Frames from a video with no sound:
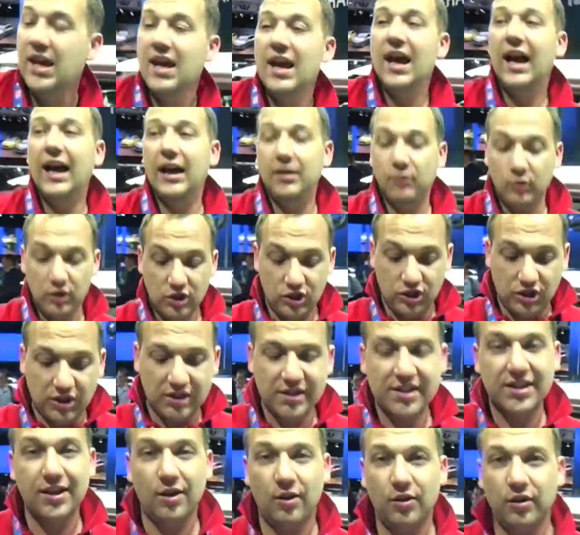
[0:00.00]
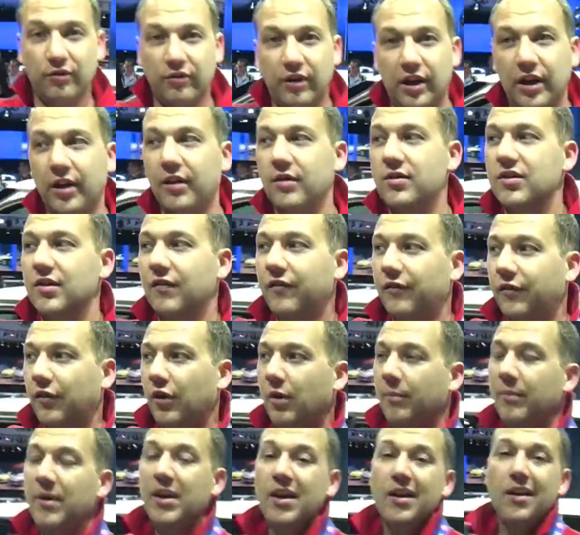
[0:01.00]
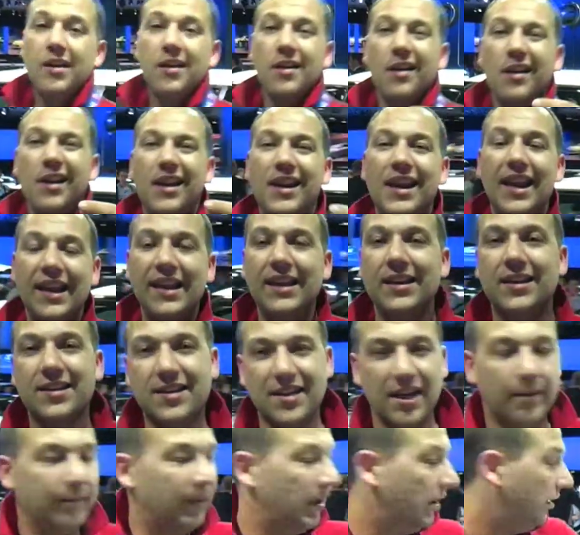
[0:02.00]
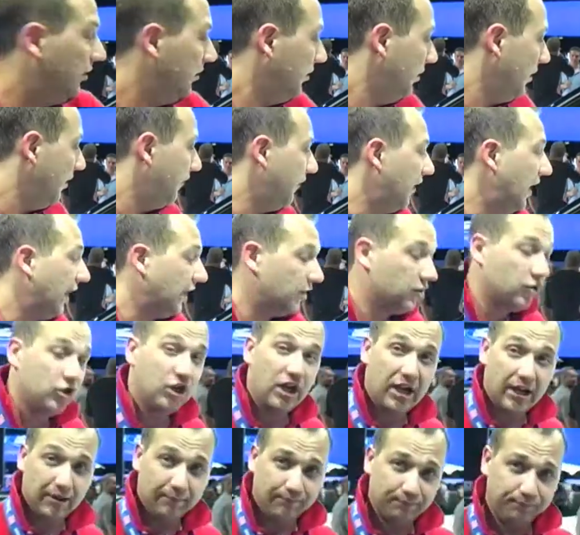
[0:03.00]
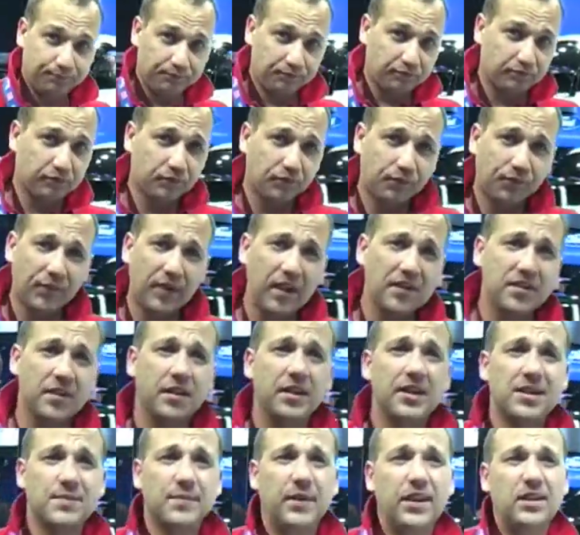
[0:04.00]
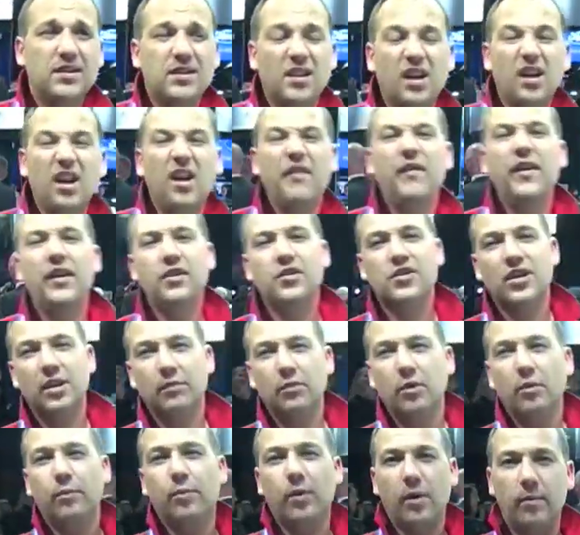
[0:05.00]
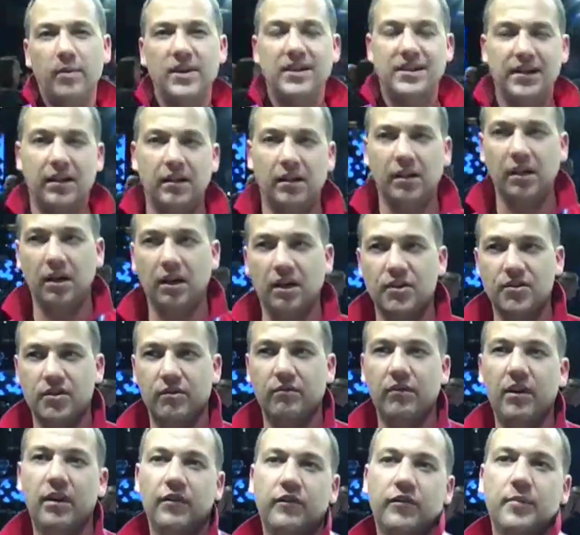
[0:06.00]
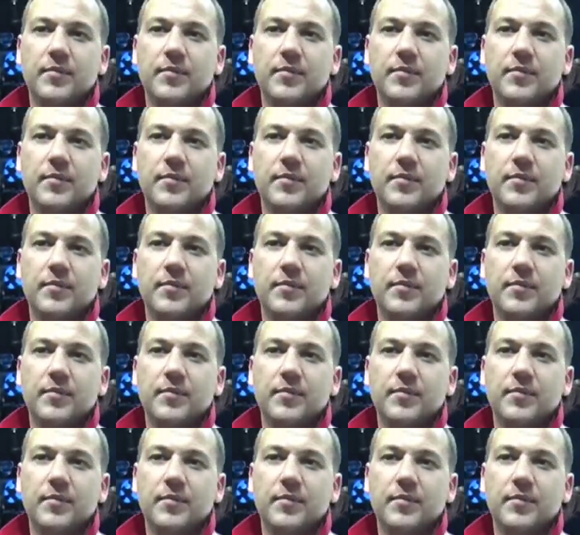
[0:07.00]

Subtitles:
and we should see it on the roads from late summer of next year. So this means that eventually we'll probably see the cars on the road from